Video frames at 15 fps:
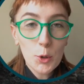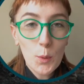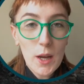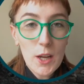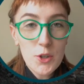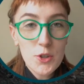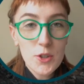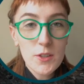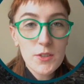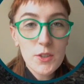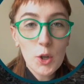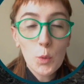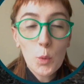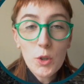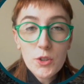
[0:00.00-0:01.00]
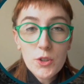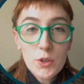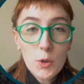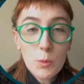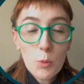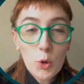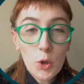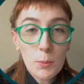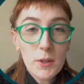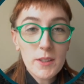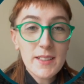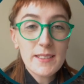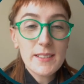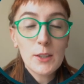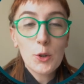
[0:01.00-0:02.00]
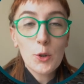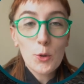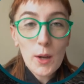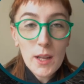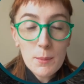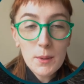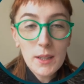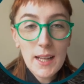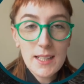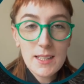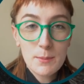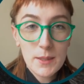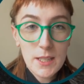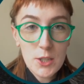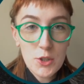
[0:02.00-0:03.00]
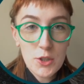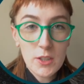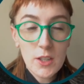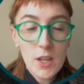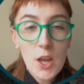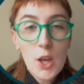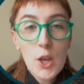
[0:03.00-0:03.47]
questions or want to know more about this incredible expedition,